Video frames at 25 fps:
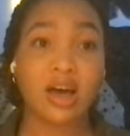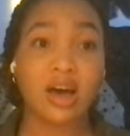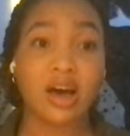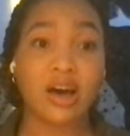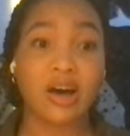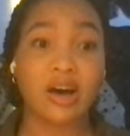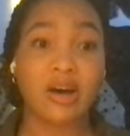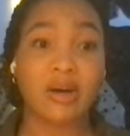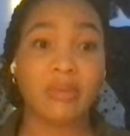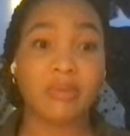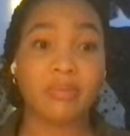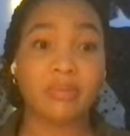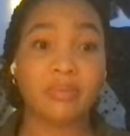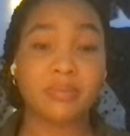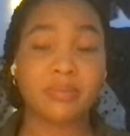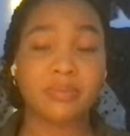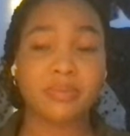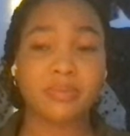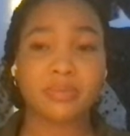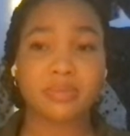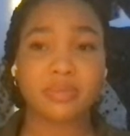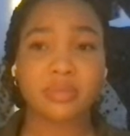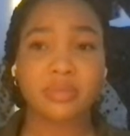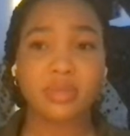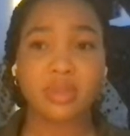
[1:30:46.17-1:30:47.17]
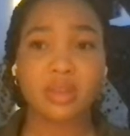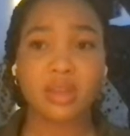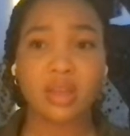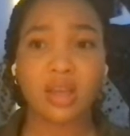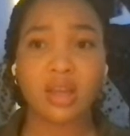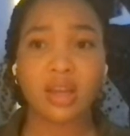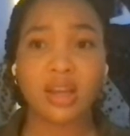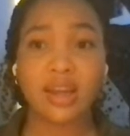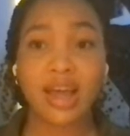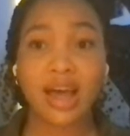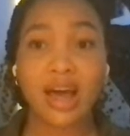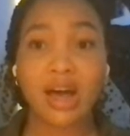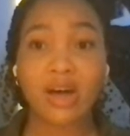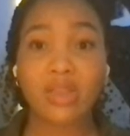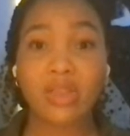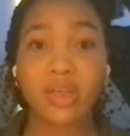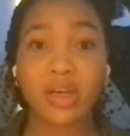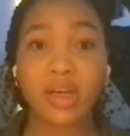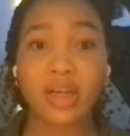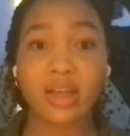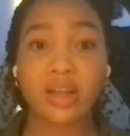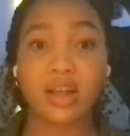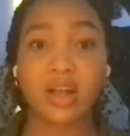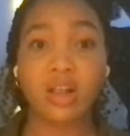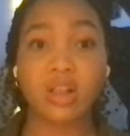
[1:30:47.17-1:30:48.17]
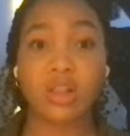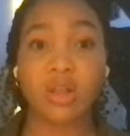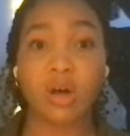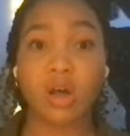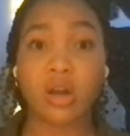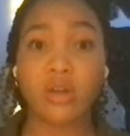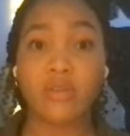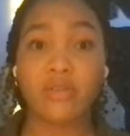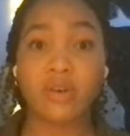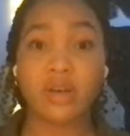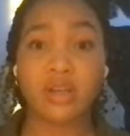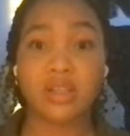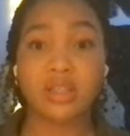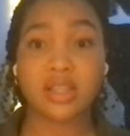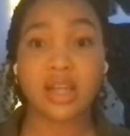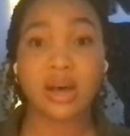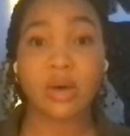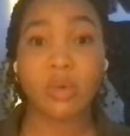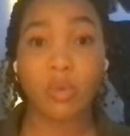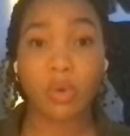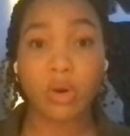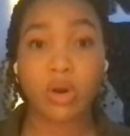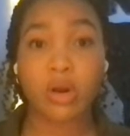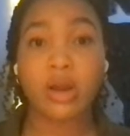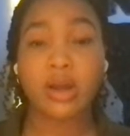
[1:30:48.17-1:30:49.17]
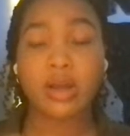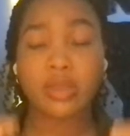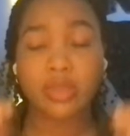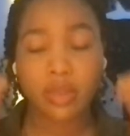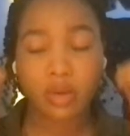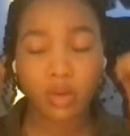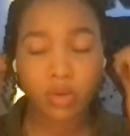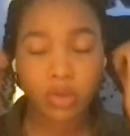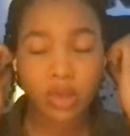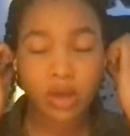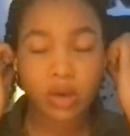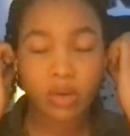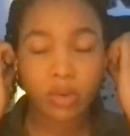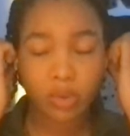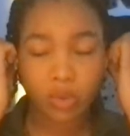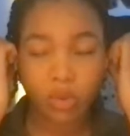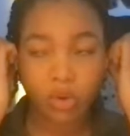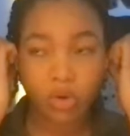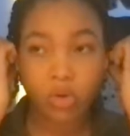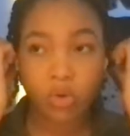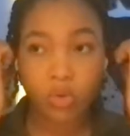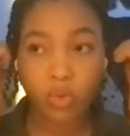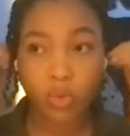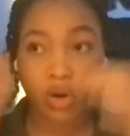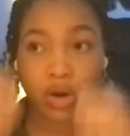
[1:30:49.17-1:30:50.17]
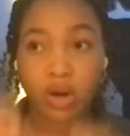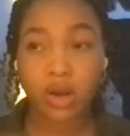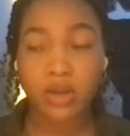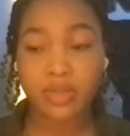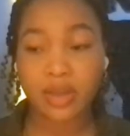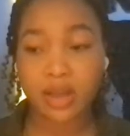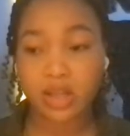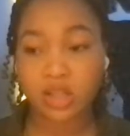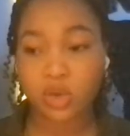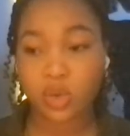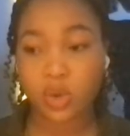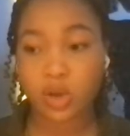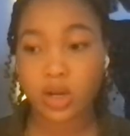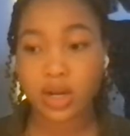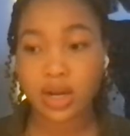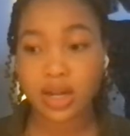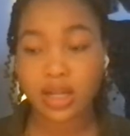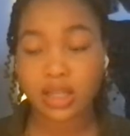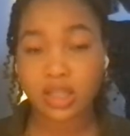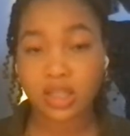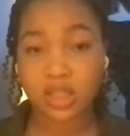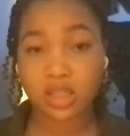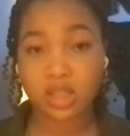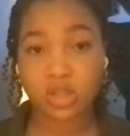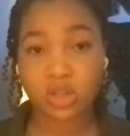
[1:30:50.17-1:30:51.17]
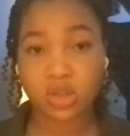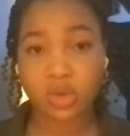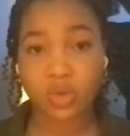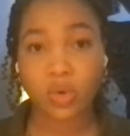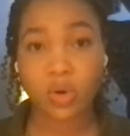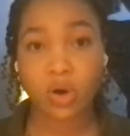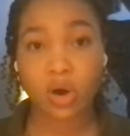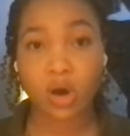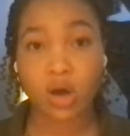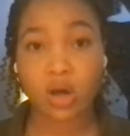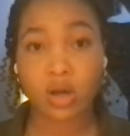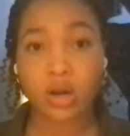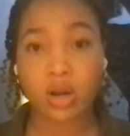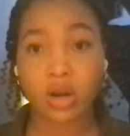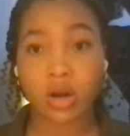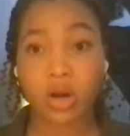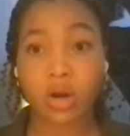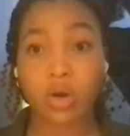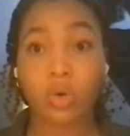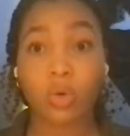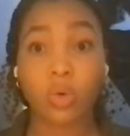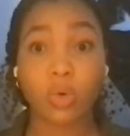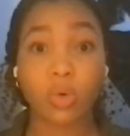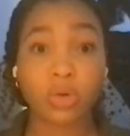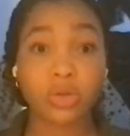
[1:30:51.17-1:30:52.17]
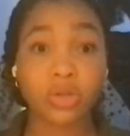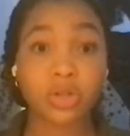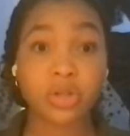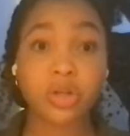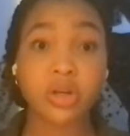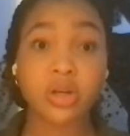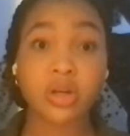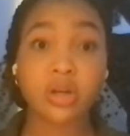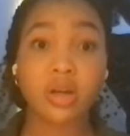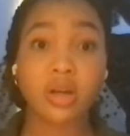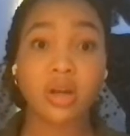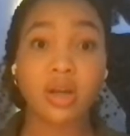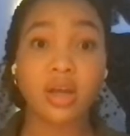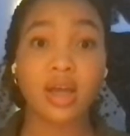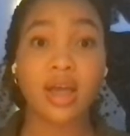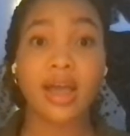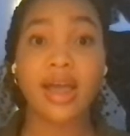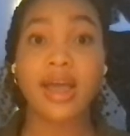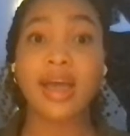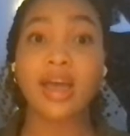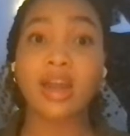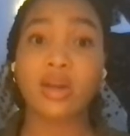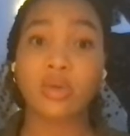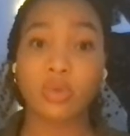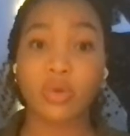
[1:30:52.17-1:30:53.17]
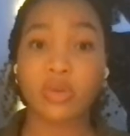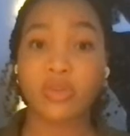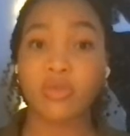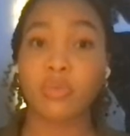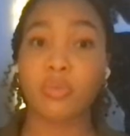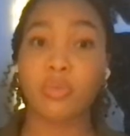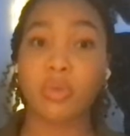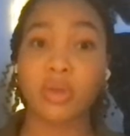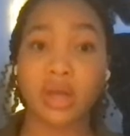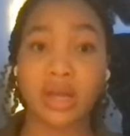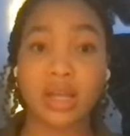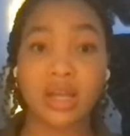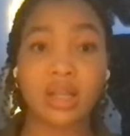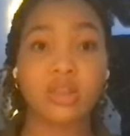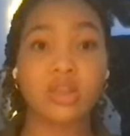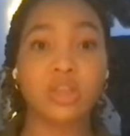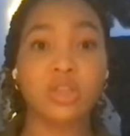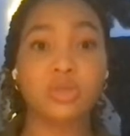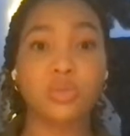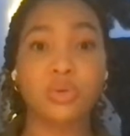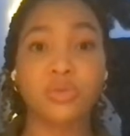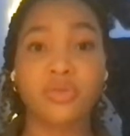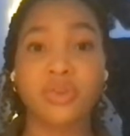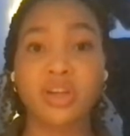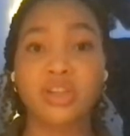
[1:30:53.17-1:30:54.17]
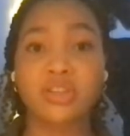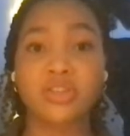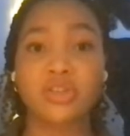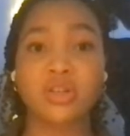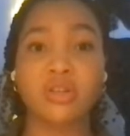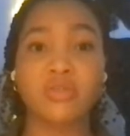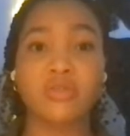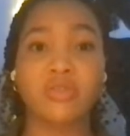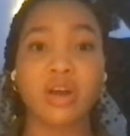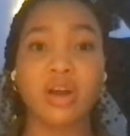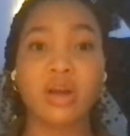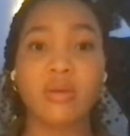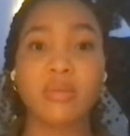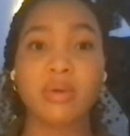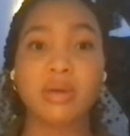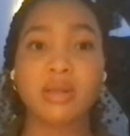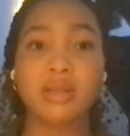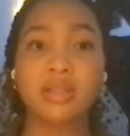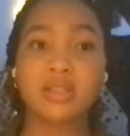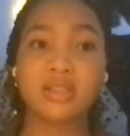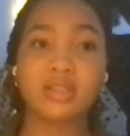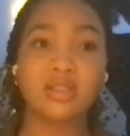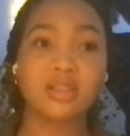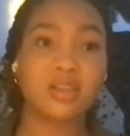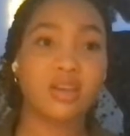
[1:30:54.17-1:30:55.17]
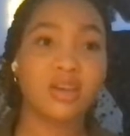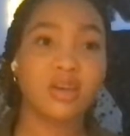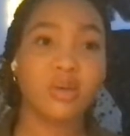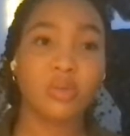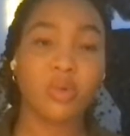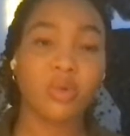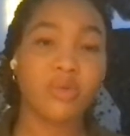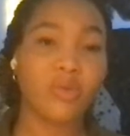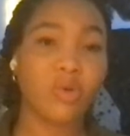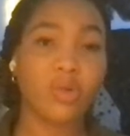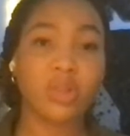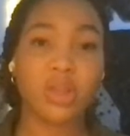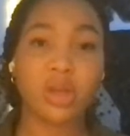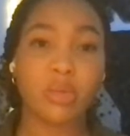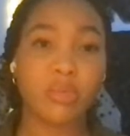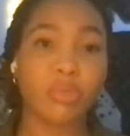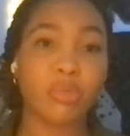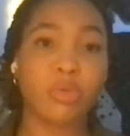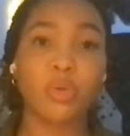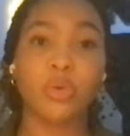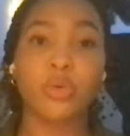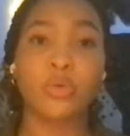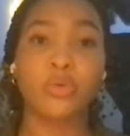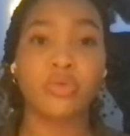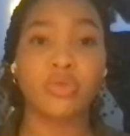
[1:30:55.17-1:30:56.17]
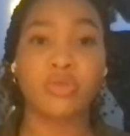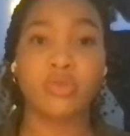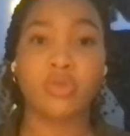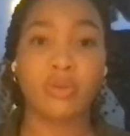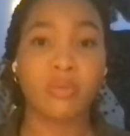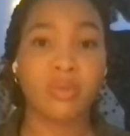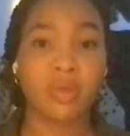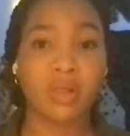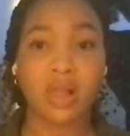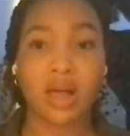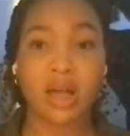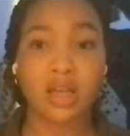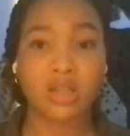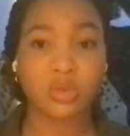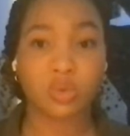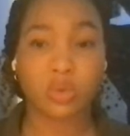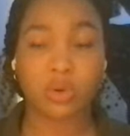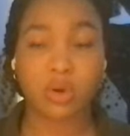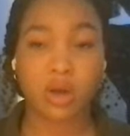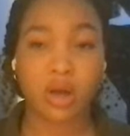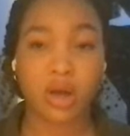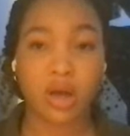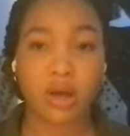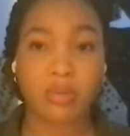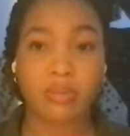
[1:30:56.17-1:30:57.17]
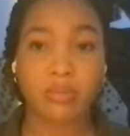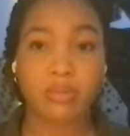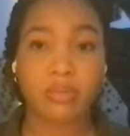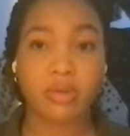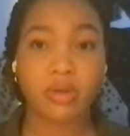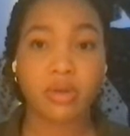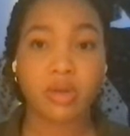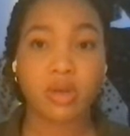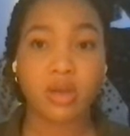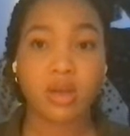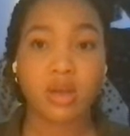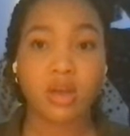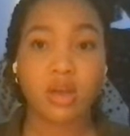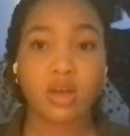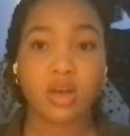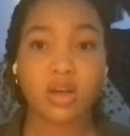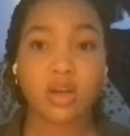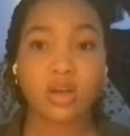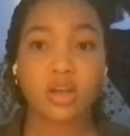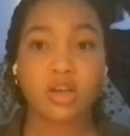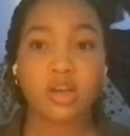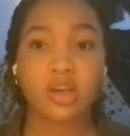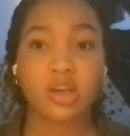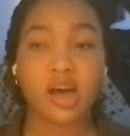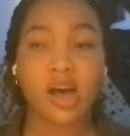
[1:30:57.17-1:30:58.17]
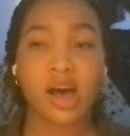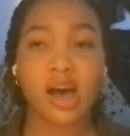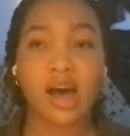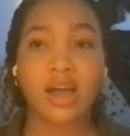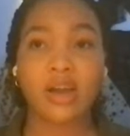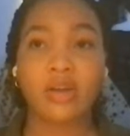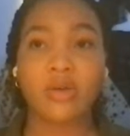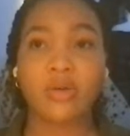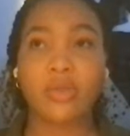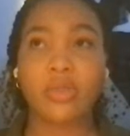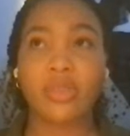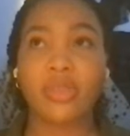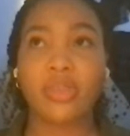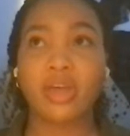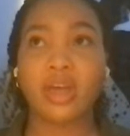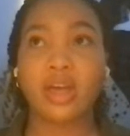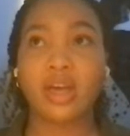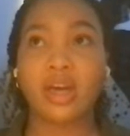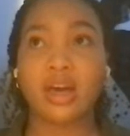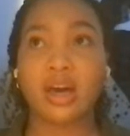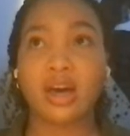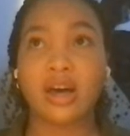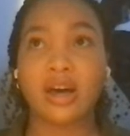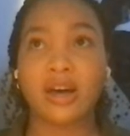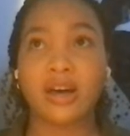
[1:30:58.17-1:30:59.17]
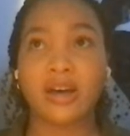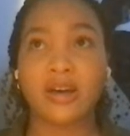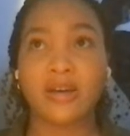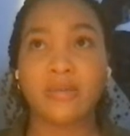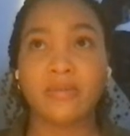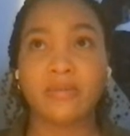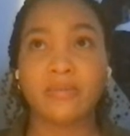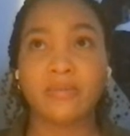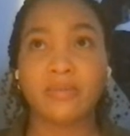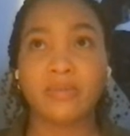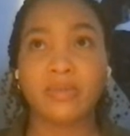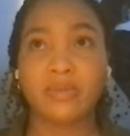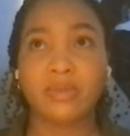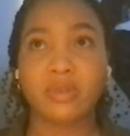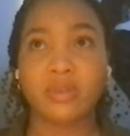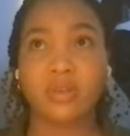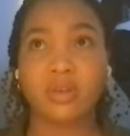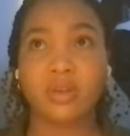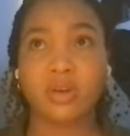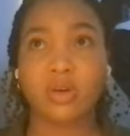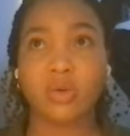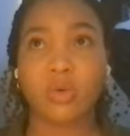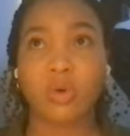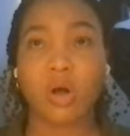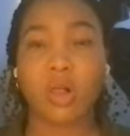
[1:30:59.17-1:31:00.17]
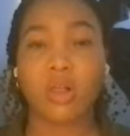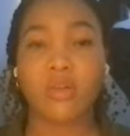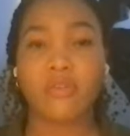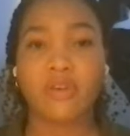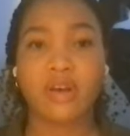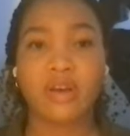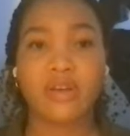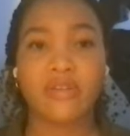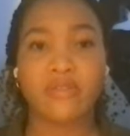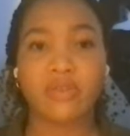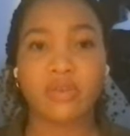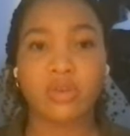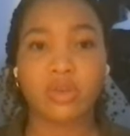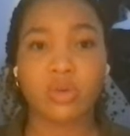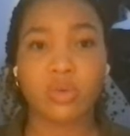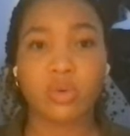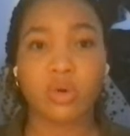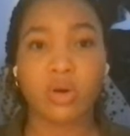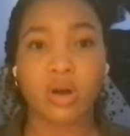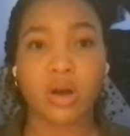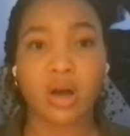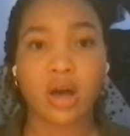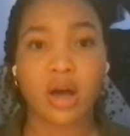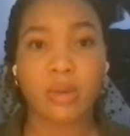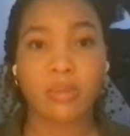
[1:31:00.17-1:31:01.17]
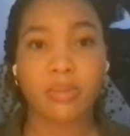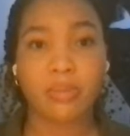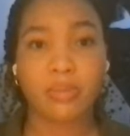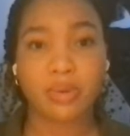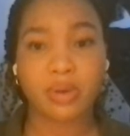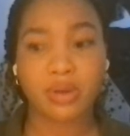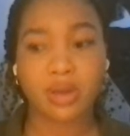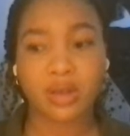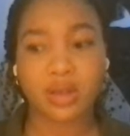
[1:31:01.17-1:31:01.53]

Um, now that a lot of us that were in that who were in that 2019 squad are older and we've played in those professional environments, we've only improved from the last World Cup. I don't think uh, qualifying for the World Cup